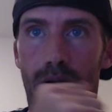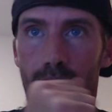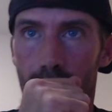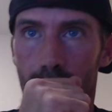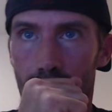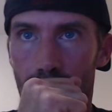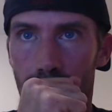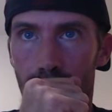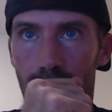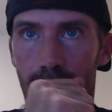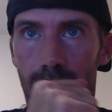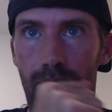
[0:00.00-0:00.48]

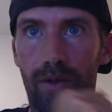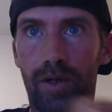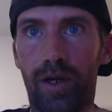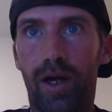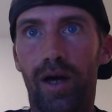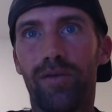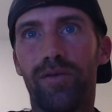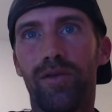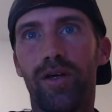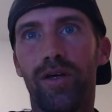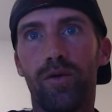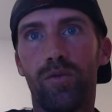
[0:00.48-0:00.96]
And
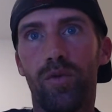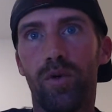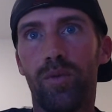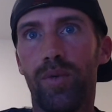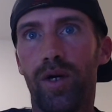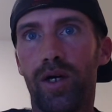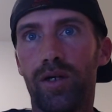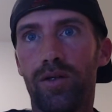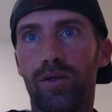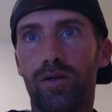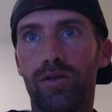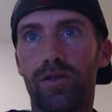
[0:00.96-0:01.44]
I think we
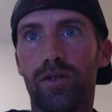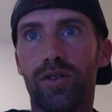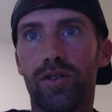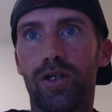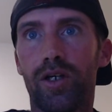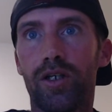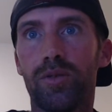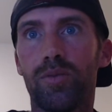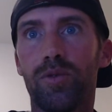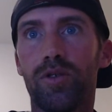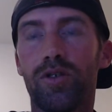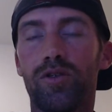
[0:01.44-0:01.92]
made those
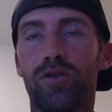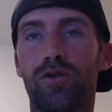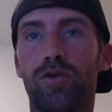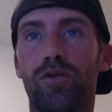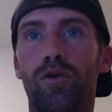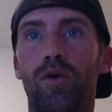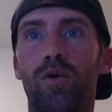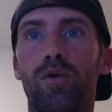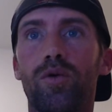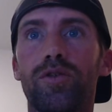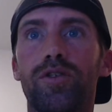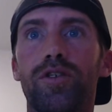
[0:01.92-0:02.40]
adjustments
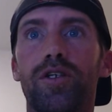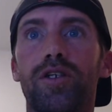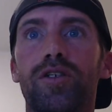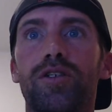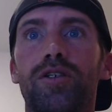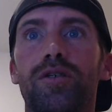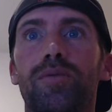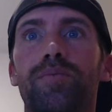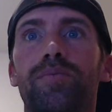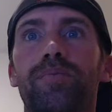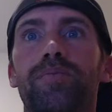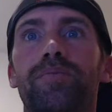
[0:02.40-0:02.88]
through the whole
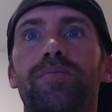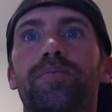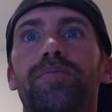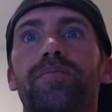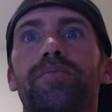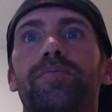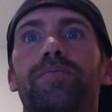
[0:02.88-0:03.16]
system.